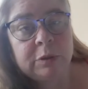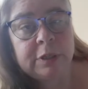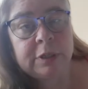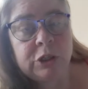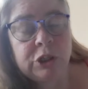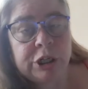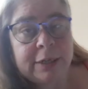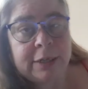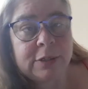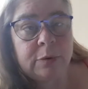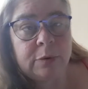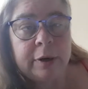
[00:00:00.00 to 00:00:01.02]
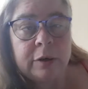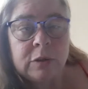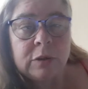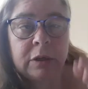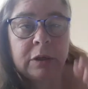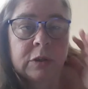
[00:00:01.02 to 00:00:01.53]
was in his chest and around his
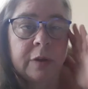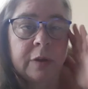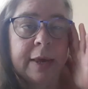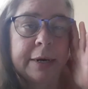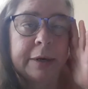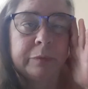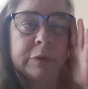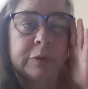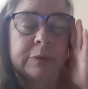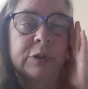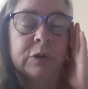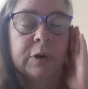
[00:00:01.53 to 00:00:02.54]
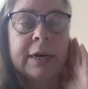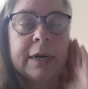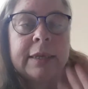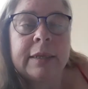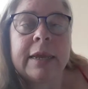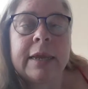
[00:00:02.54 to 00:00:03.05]
lungs and all that. They've still got
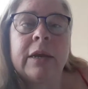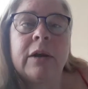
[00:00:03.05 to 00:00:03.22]
to take care